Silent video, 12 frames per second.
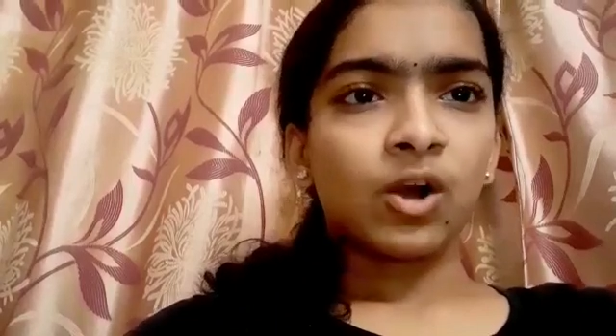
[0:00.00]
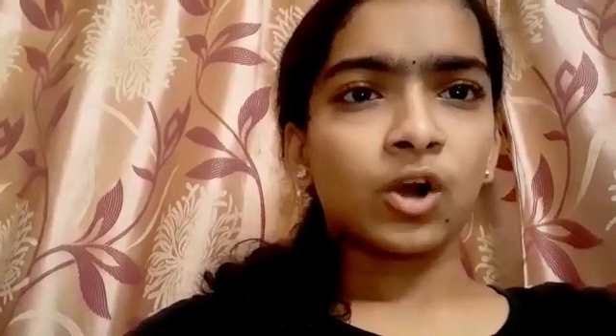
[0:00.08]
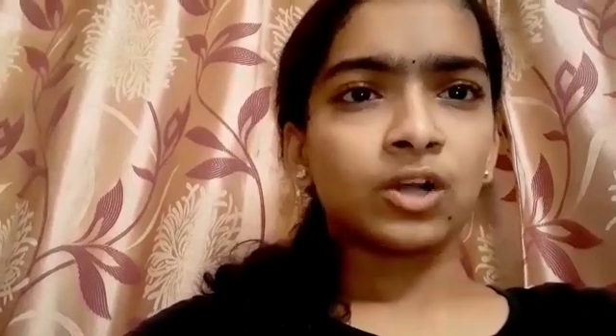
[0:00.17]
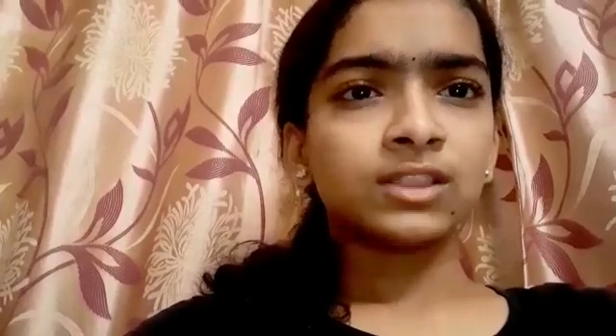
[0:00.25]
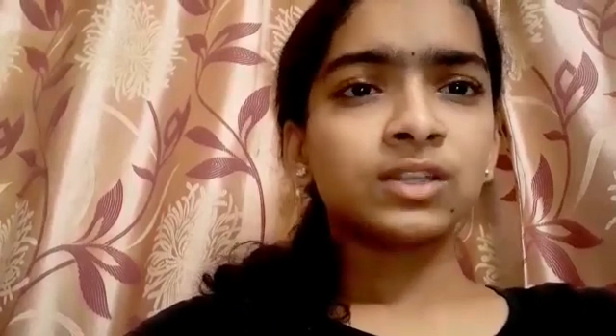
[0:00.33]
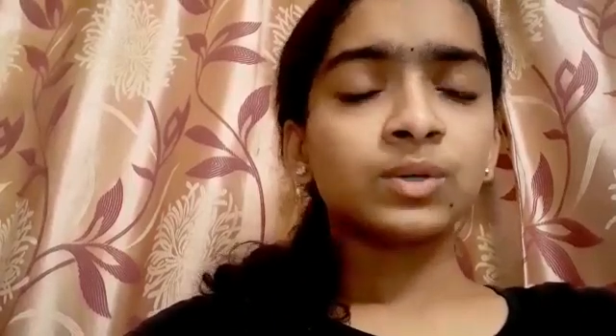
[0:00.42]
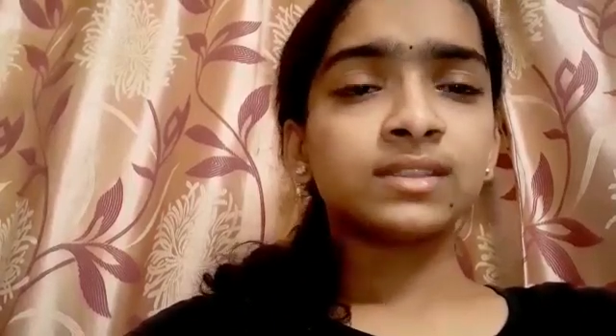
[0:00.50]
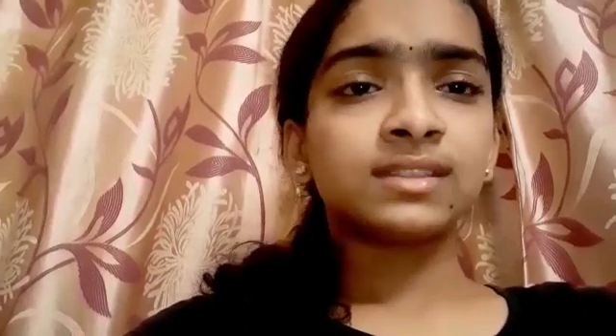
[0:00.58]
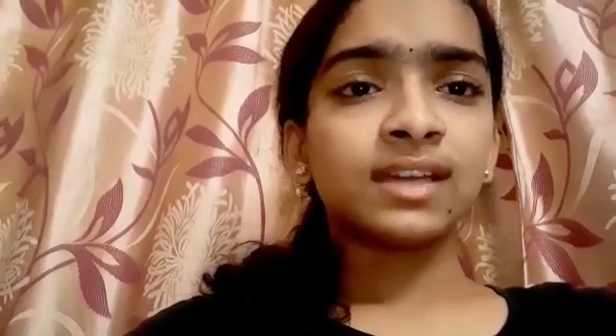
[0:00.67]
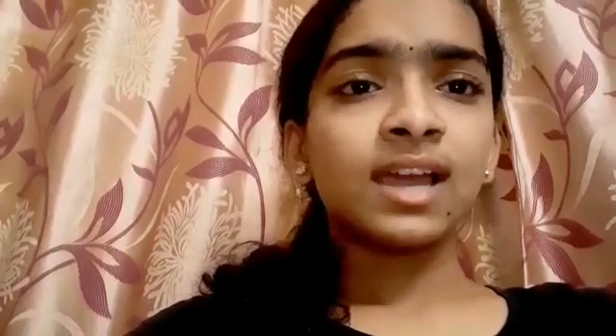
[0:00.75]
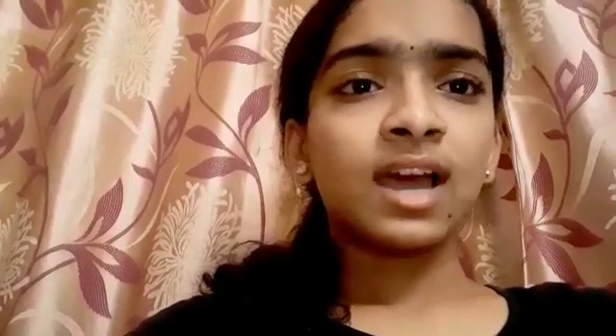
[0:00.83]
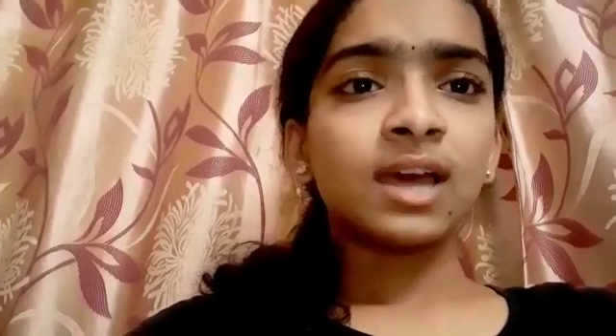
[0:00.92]
Although
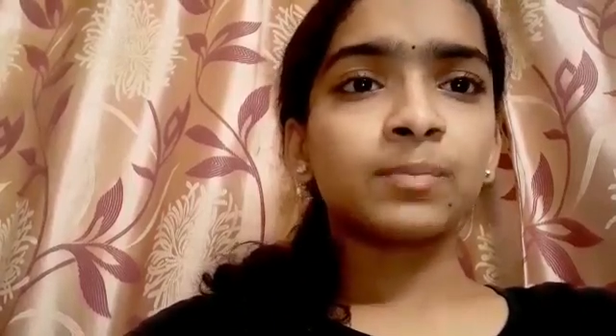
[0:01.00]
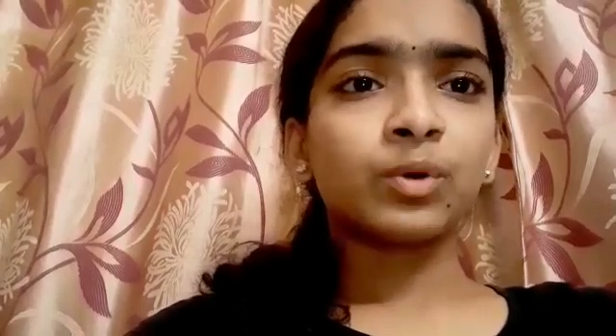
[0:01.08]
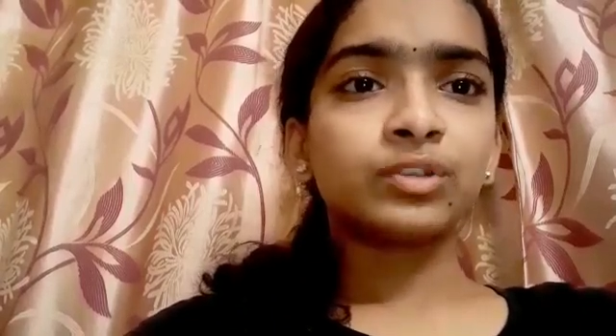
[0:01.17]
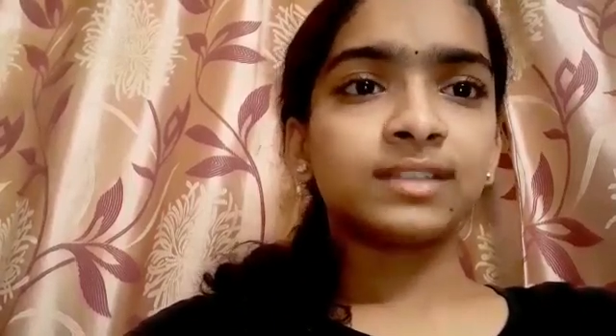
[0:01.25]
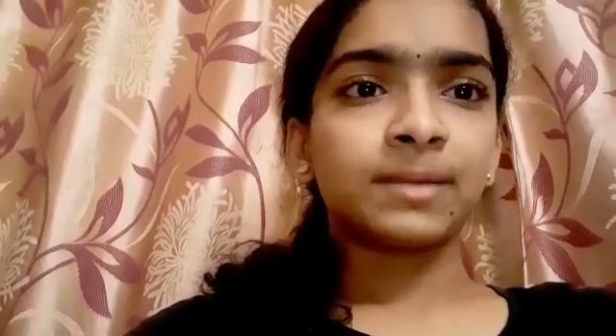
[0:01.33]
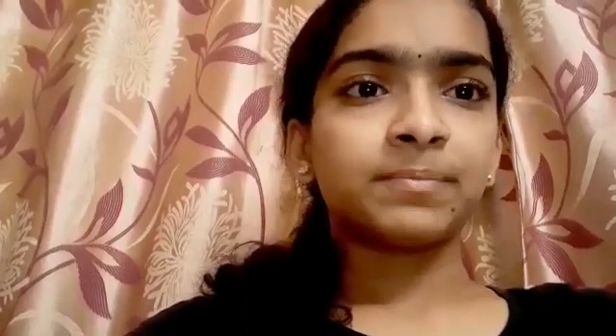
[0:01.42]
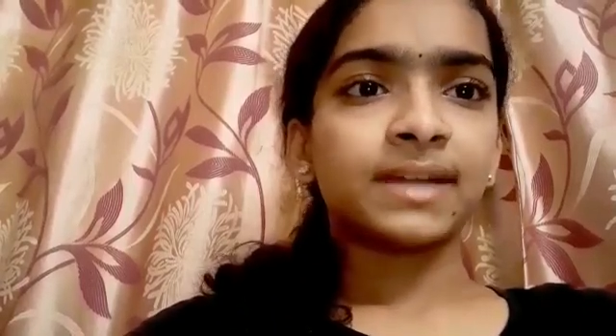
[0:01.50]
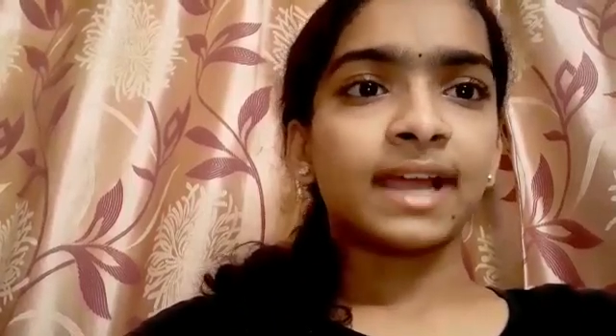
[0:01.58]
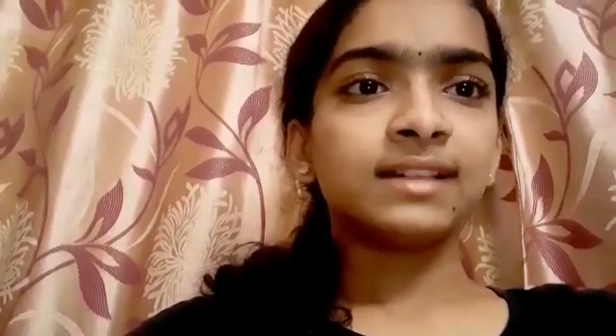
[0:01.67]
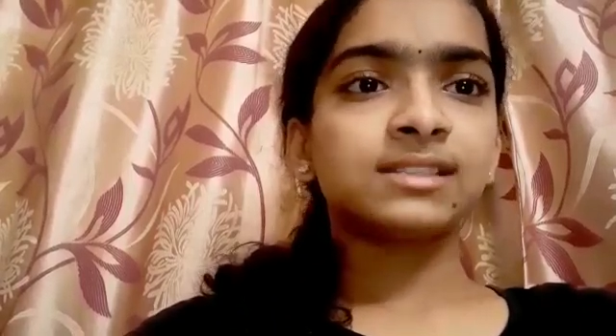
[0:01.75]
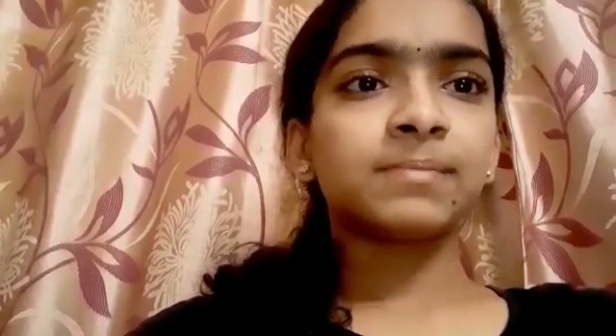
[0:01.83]
they are both reptiles,